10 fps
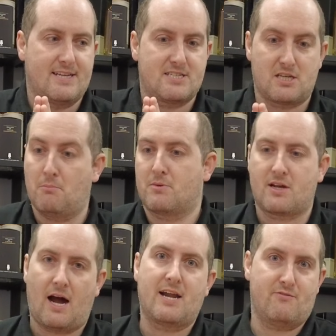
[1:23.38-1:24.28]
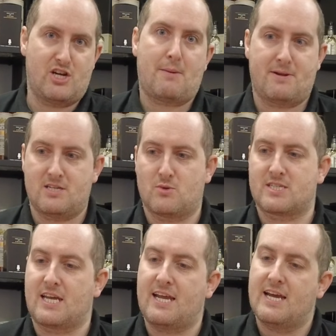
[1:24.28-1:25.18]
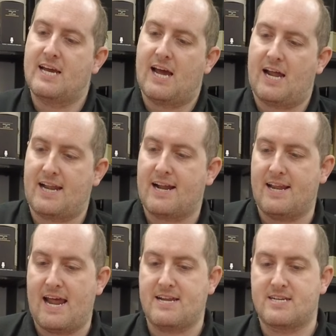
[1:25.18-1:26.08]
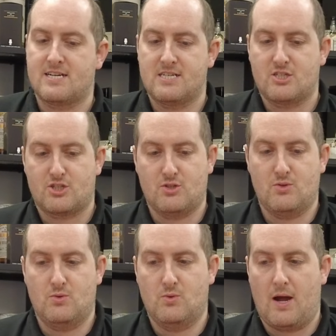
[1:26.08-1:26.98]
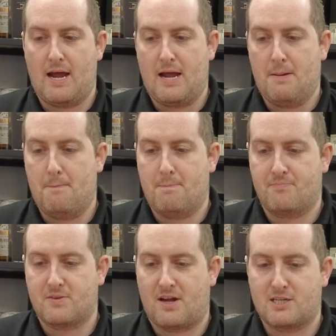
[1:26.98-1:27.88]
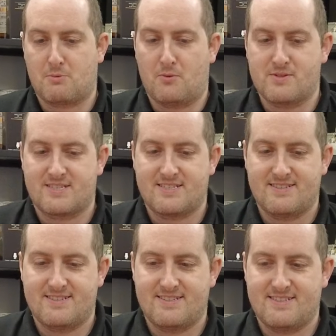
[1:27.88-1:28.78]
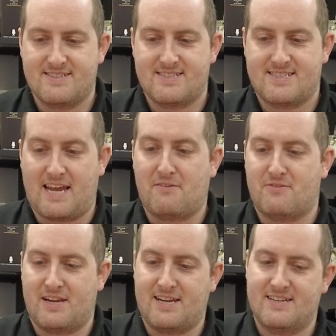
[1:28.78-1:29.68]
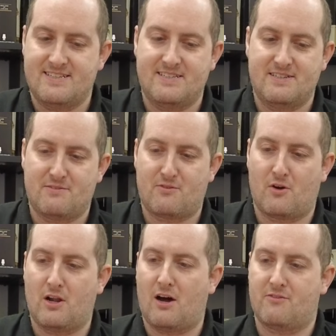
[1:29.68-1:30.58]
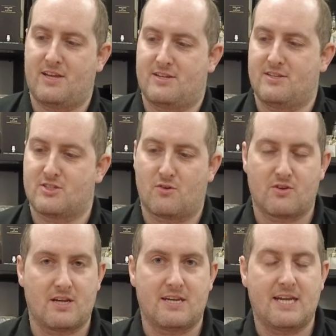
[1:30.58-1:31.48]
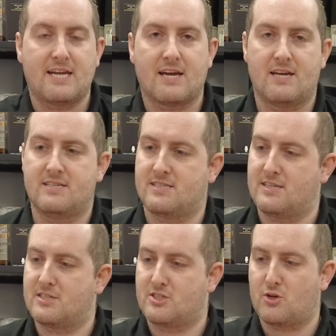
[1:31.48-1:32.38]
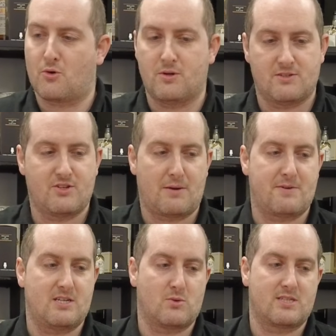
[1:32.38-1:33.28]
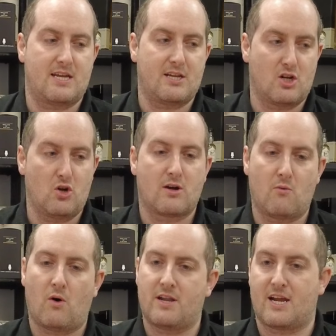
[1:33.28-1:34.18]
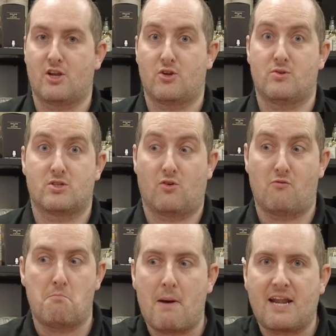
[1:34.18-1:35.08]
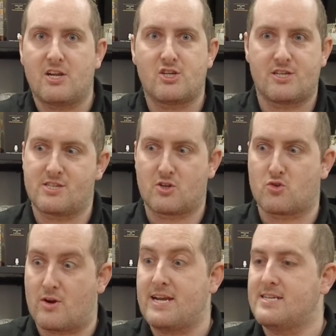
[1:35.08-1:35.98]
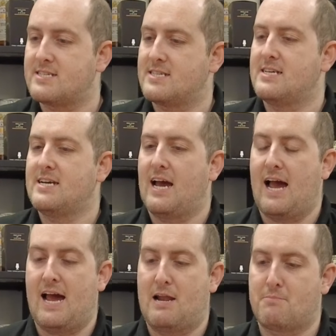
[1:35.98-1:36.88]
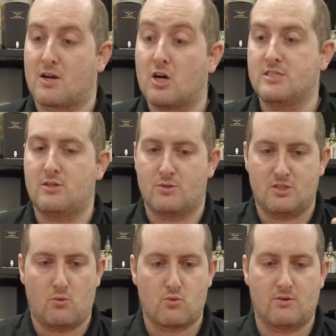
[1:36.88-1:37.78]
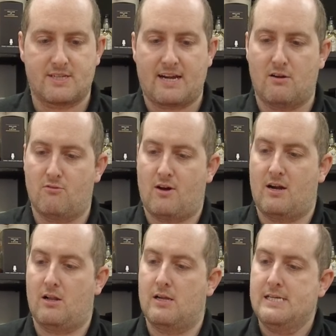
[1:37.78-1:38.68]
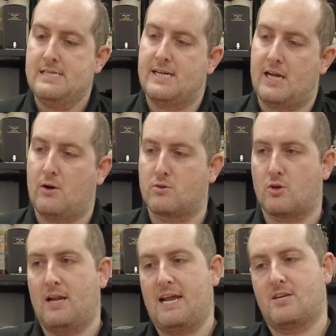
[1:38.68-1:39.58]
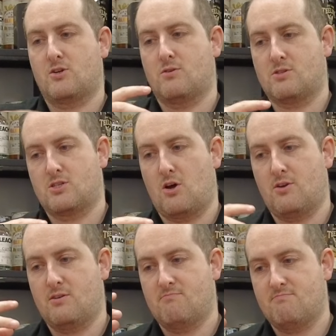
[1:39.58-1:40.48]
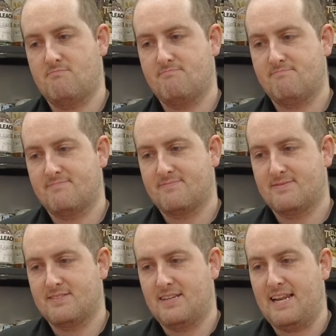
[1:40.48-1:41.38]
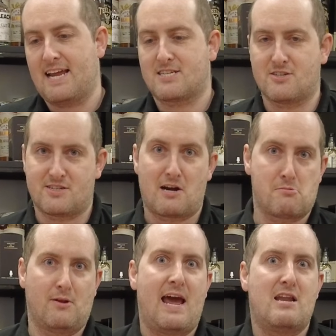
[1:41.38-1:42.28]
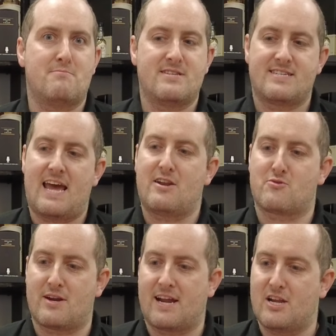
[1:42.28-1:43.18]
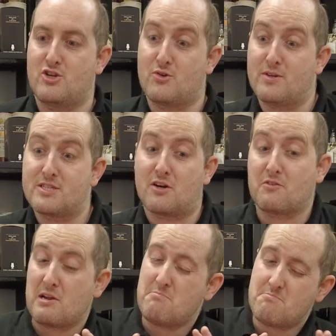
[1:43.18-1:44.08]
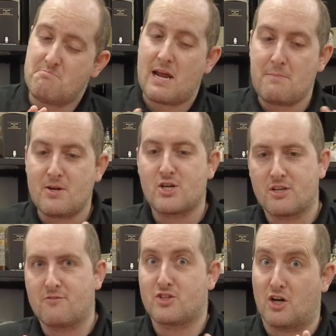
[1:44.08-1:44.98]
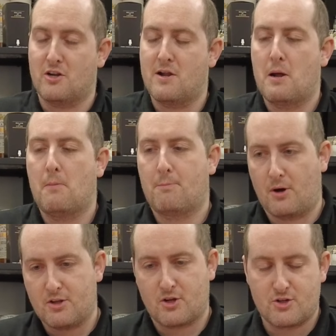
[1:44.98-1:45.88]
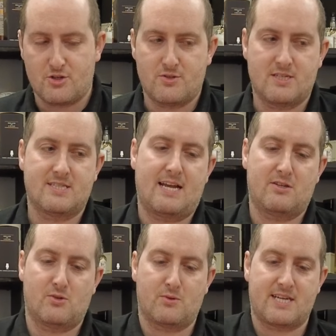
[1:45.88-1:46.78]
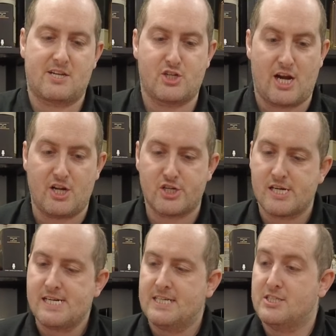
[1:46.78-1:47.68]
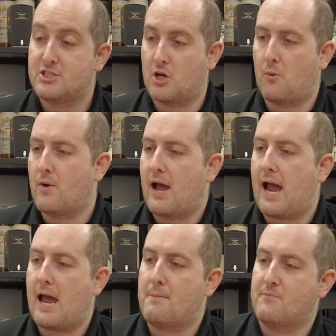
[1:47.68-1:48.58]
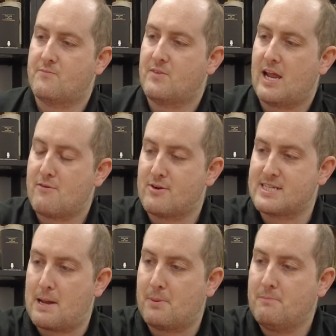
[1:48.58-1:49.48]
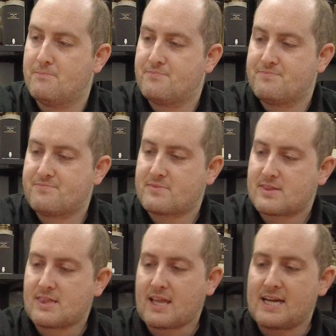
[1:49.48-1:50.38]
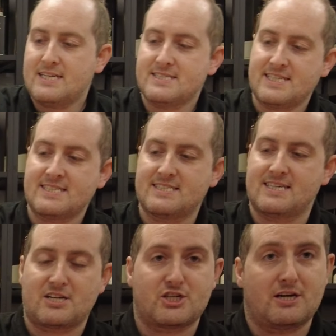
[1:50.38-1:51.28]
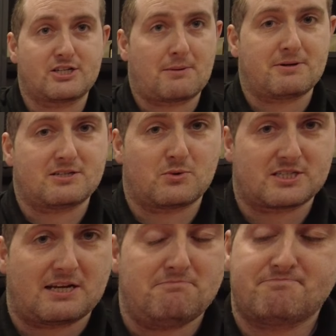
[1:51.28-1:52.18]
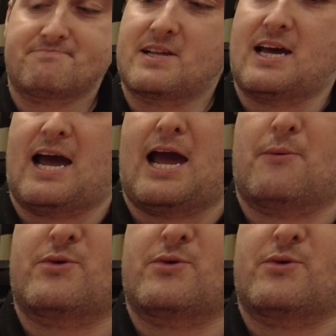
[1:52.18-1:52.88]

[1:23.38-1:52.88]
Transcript: some kind of Japanese whiskey, and that led to um, I suppose safety for a lot of the sort of Nikkas and the Suntorys of Japanese whiskey to look at what they can do to sort of manage this craze. And because there was no real technophile, it also led to certain less desirable elements entering and doing stuff they maybe shouldn't have done. But the good news is that it was all set to change. So um, here, for example, this is actually a Japanese whiskey uh,